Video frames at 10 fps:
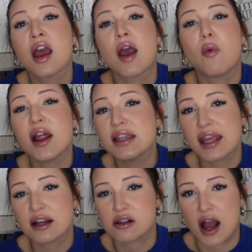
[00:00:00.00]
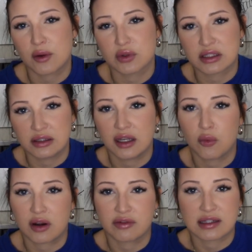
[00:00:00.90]
One day, Clyde was cleaning
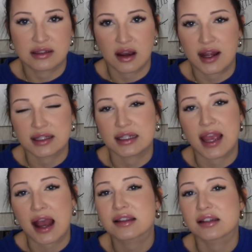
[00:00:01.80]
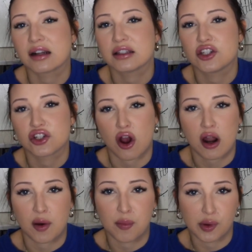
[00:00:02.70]
one of his guns, and he accidentally
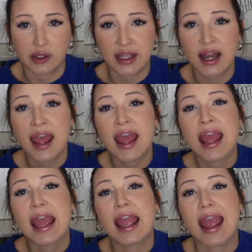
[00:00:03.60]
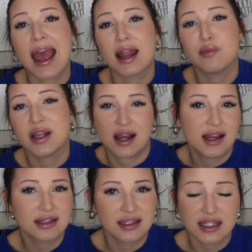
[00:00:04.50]
shot a bullet. And
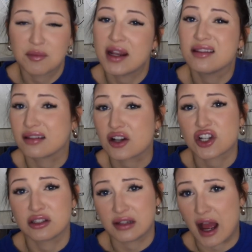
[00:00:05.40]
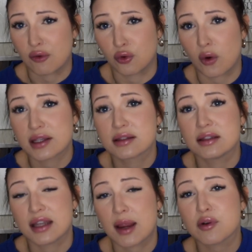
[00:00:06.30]
because this made such a loud noise, the
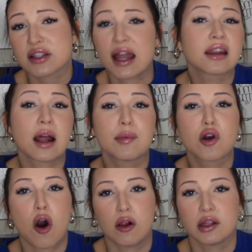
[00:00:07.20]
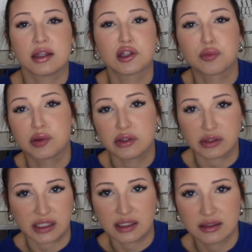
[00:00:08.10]
neighbors ended up calling the
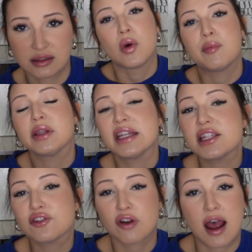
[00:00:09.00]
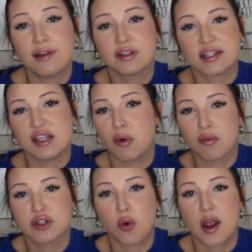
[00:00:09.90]
police. When police arrived to see what
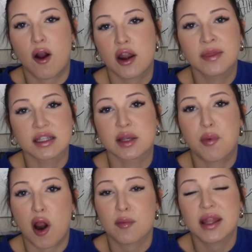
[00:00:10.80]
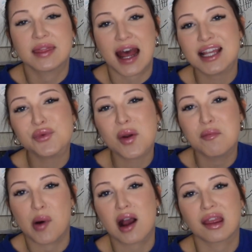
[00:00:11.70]
was going on in this apartment, that is when
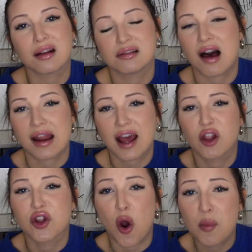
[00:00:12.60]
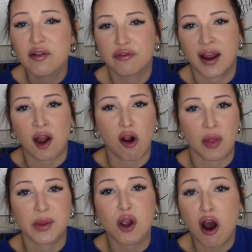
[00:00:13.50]
Buck and Clyde held open fire
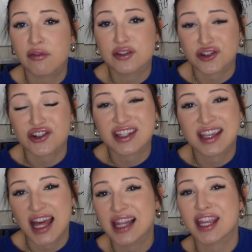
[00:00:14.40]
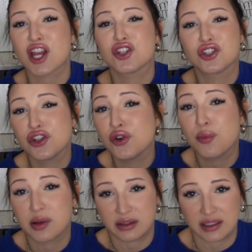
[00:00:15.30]
on the officers, killing 2
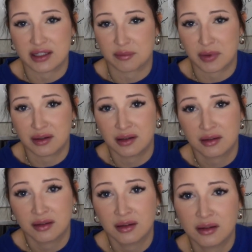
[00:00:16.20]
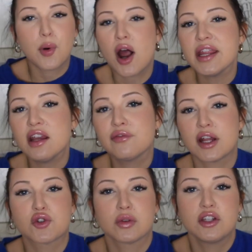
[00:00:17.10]
policemen. Bonnie
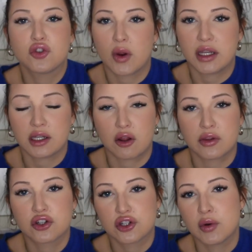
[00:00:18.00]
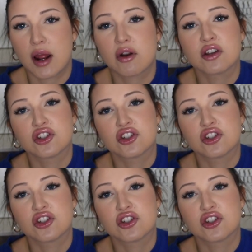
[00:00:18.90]
eventually joined in on the shootout, and